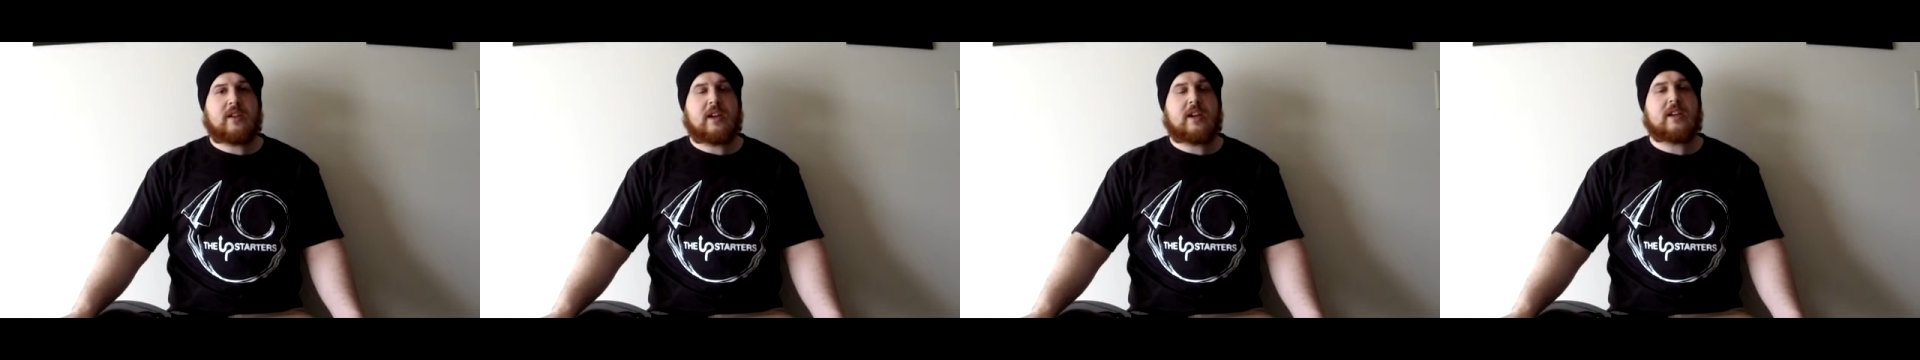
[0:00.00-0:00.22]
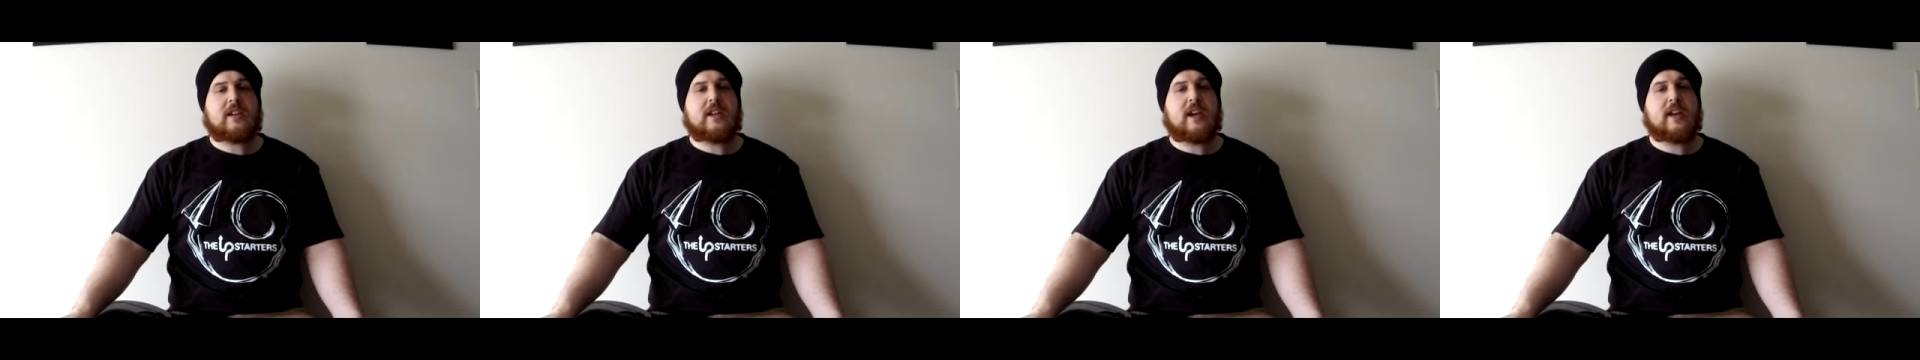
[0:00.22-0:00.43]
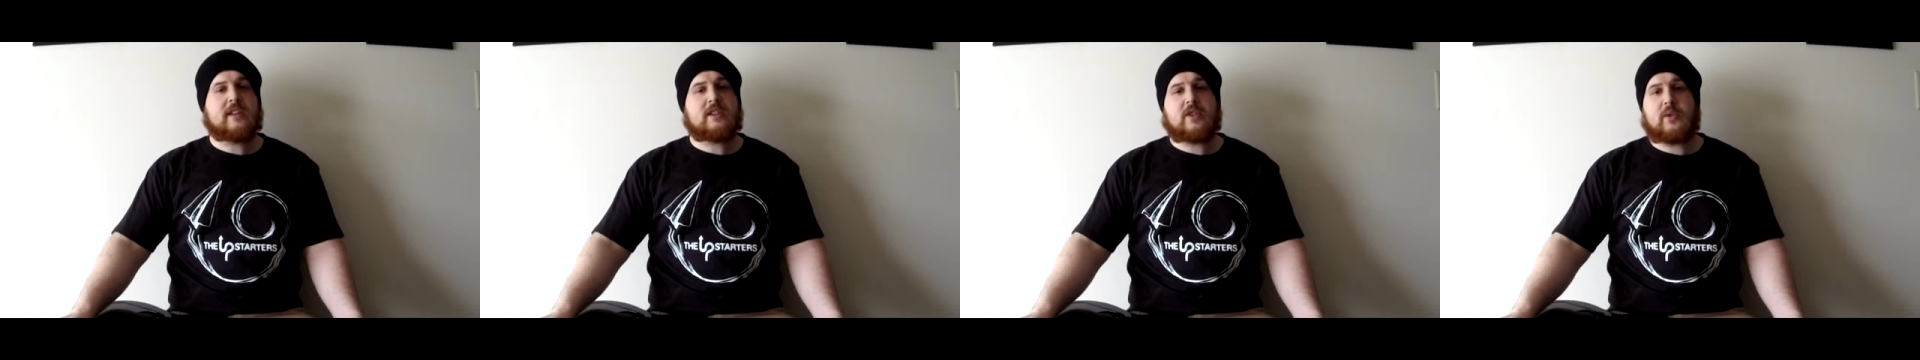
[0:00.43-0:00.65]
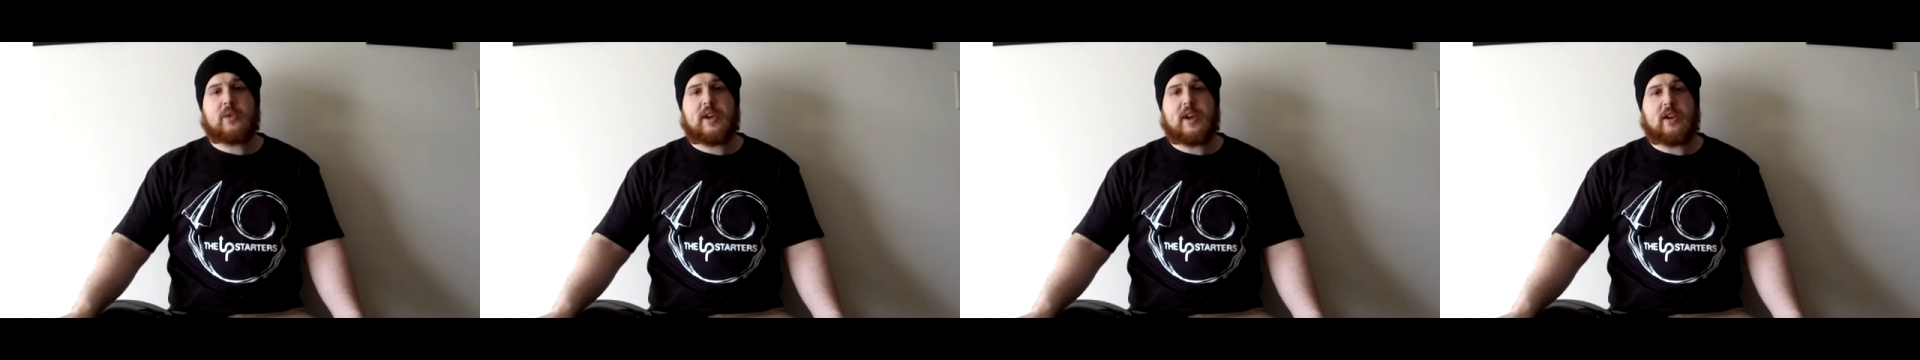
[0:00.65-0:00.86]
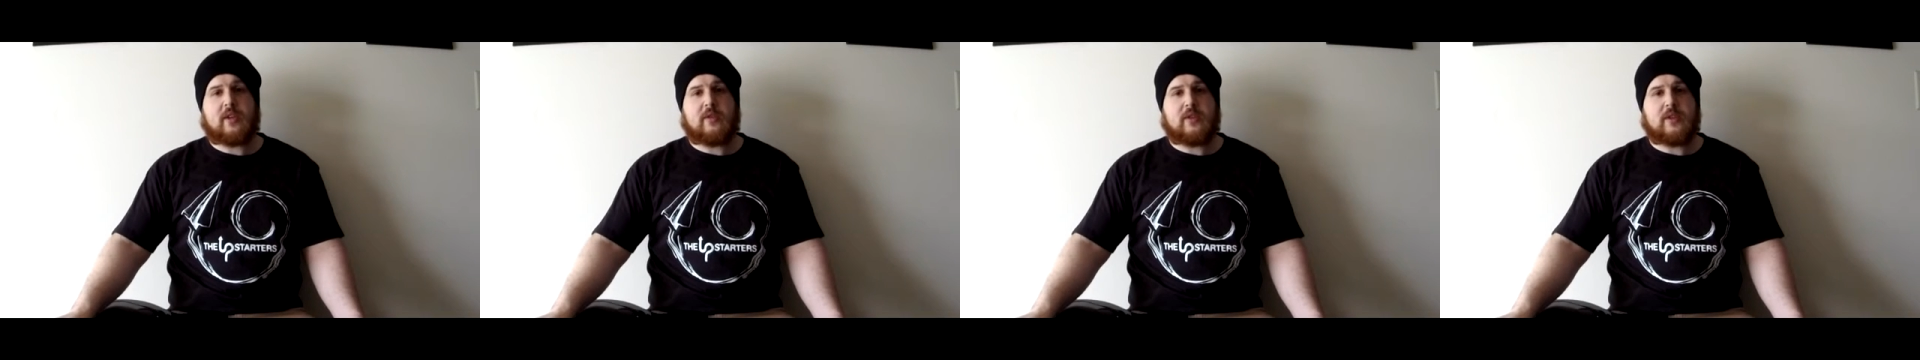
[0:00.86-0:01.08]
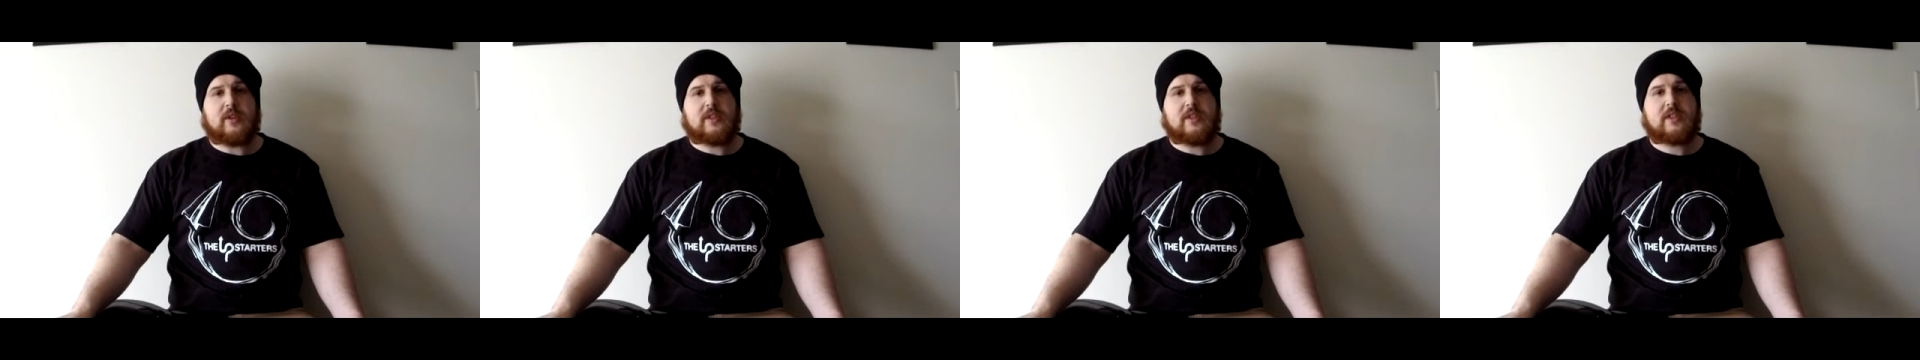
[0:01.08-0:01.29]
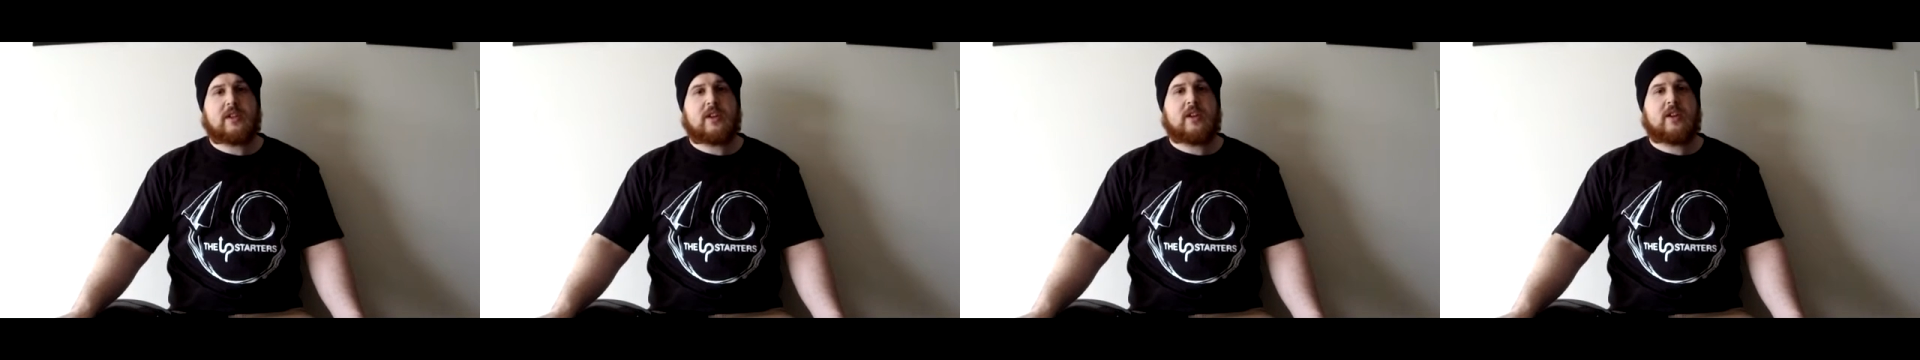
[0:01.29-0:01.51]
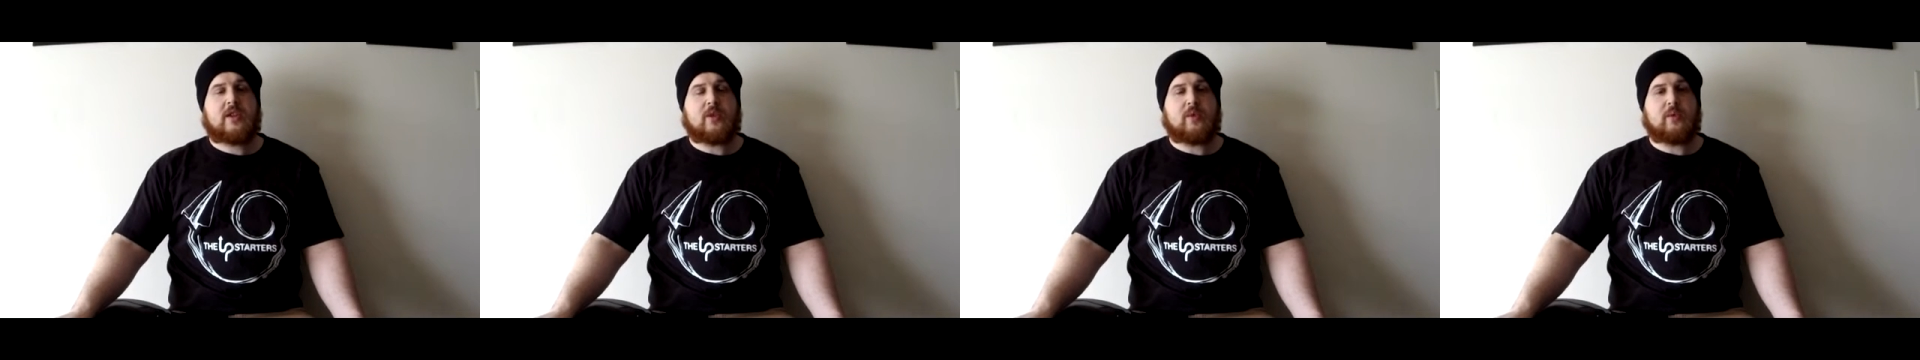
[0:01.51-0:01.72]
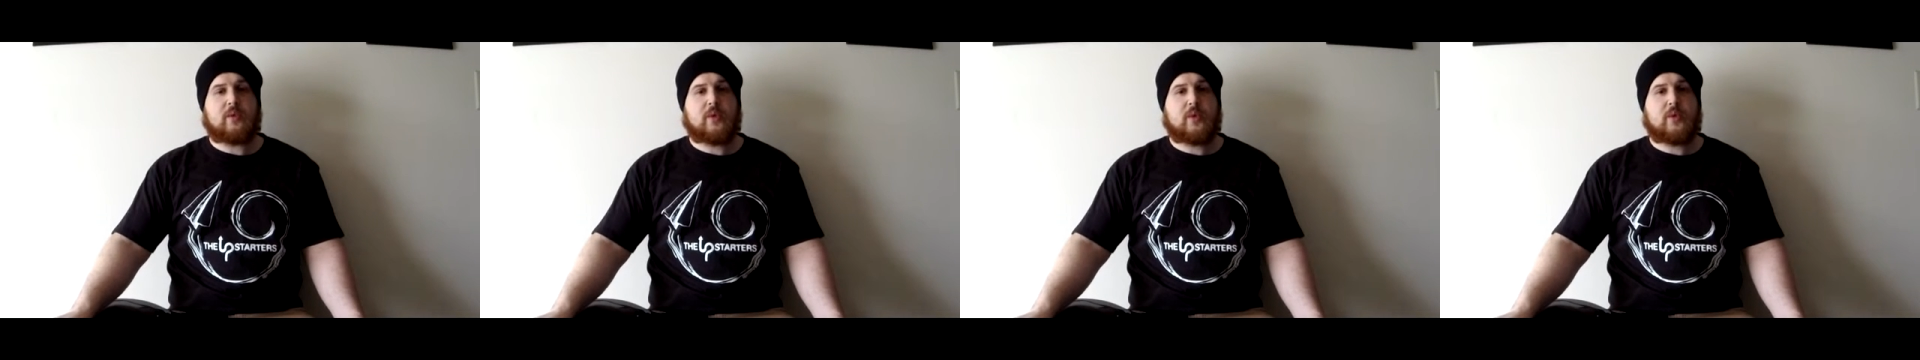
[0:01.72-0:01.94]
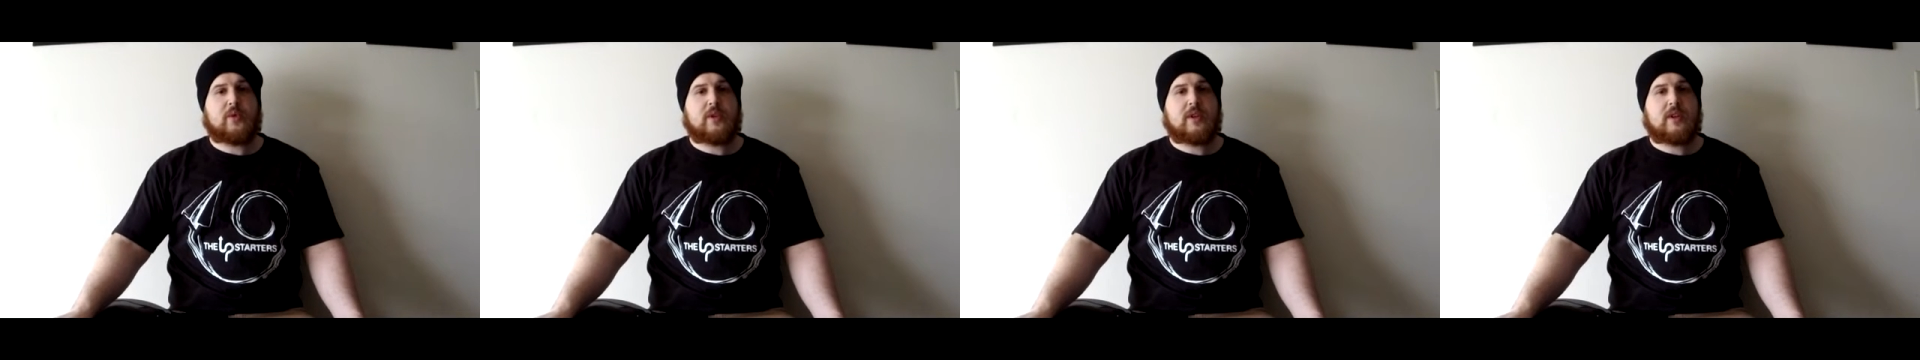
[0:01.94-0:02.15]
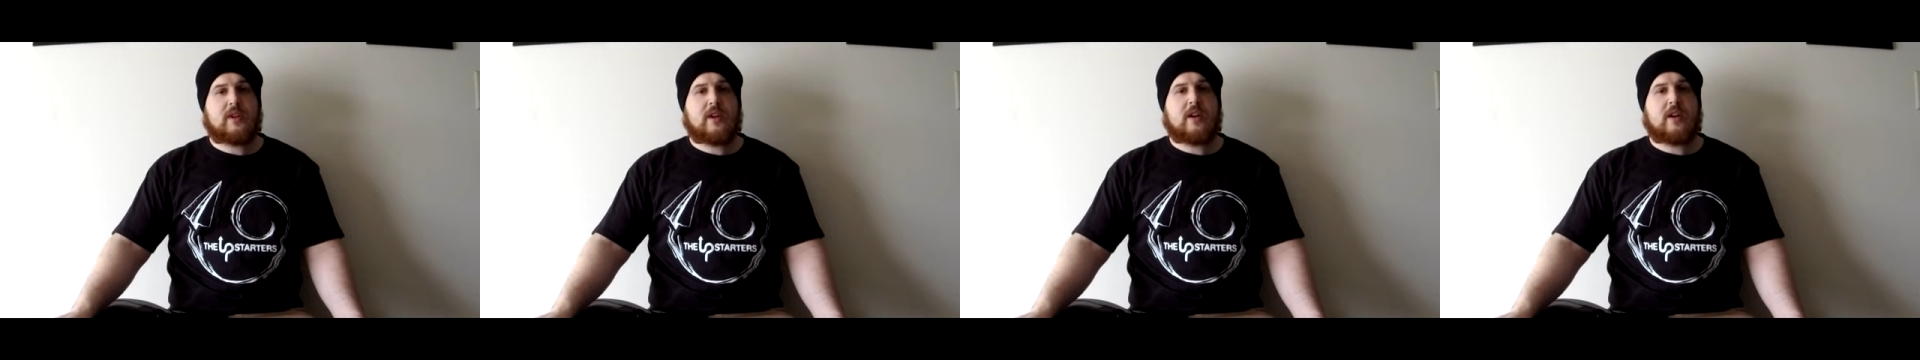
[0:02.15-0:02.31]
it contains 3 intervals, the root,